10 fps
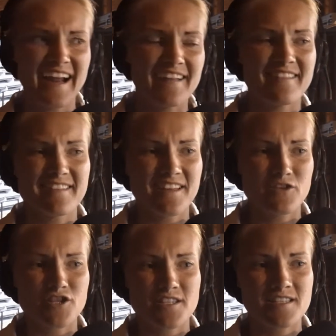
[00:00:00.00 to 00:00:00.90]
I think they
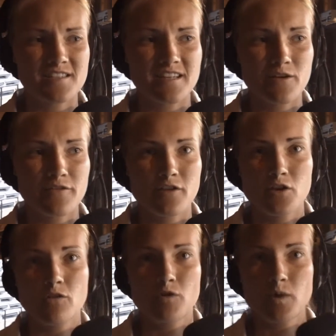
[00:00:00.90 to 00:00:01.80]
were just they were
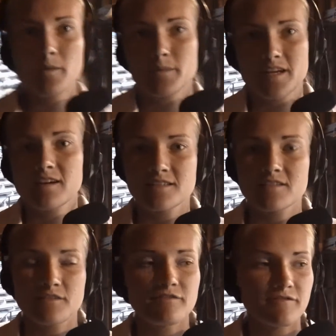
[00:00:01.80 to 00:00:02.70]
feeling overwhelmed because
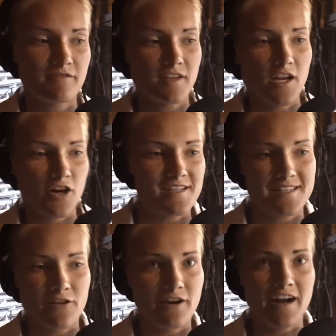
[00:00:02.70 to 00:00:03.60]
of
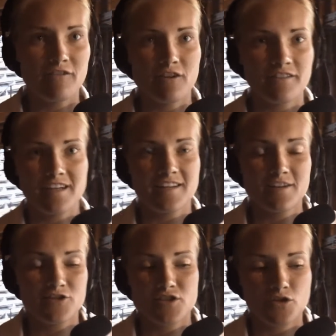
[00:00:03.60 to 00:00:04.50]
crosstown rival and it, mm -hmm. it
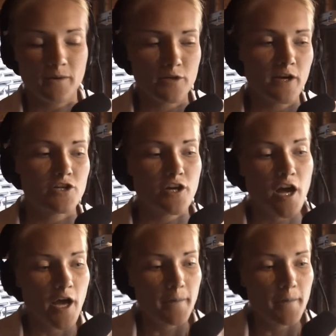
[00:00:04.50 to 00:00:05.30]
was mm-hmm. just so much pressure.